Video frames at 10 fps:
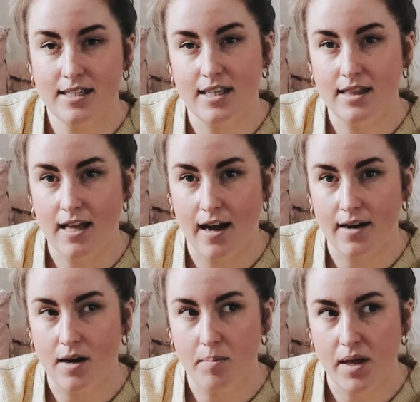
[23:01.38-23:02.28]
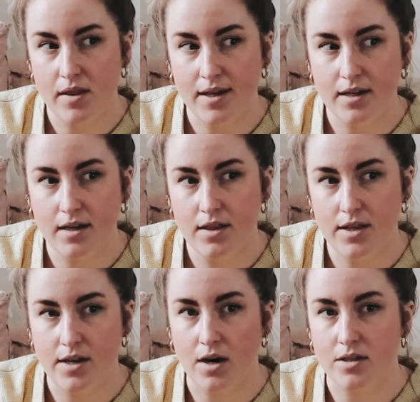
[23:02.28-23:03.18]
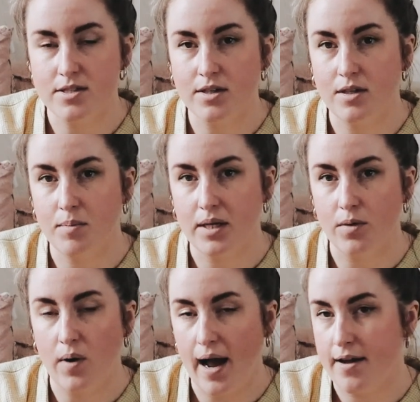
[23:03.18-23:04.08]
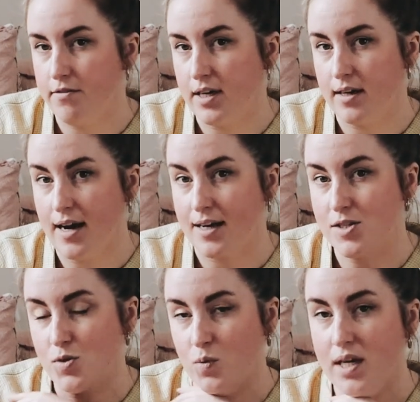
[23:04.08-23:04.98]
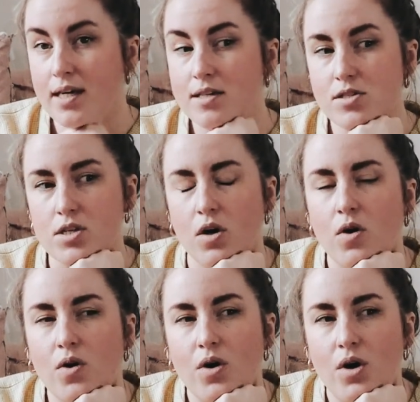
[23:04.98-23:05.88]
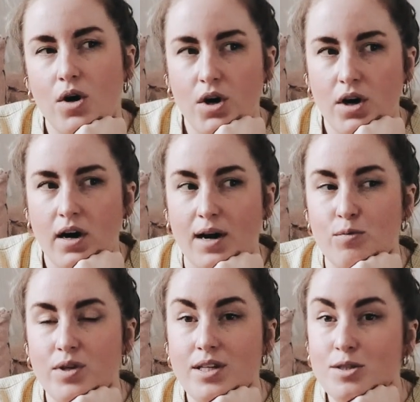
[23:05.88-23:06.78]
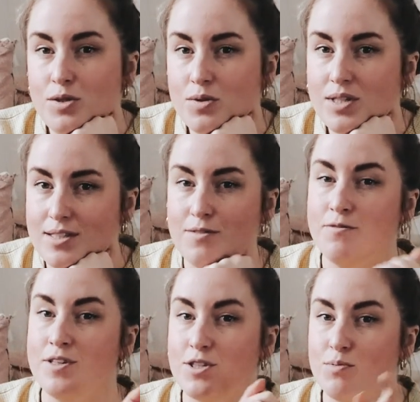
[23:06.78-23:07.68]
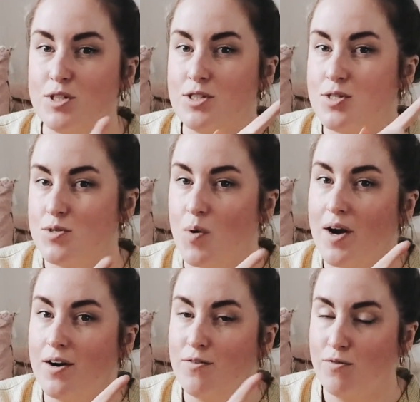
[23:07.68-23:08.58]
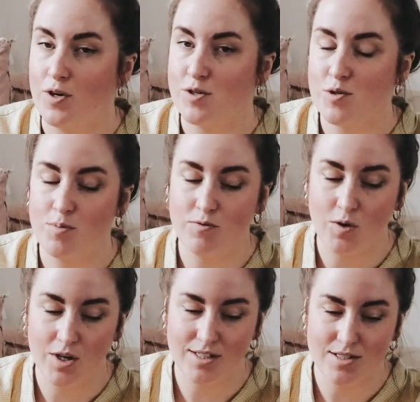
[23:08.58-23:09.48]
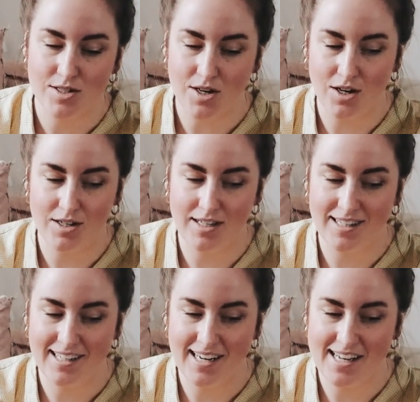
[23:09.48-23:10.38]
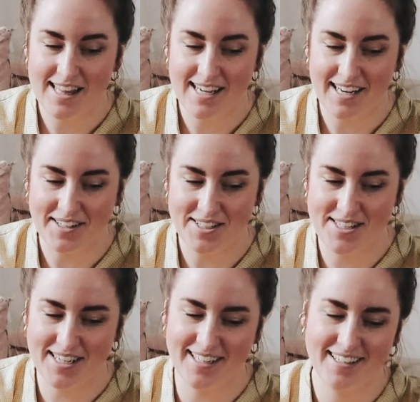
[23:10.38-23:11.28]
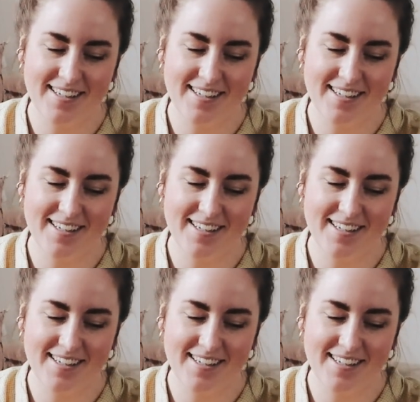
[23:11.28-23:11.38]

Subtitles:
knit that up. I think the yarn's going to be arriving next week, so I really do need to finish Mitch's sweater first before I can start knitting anything else.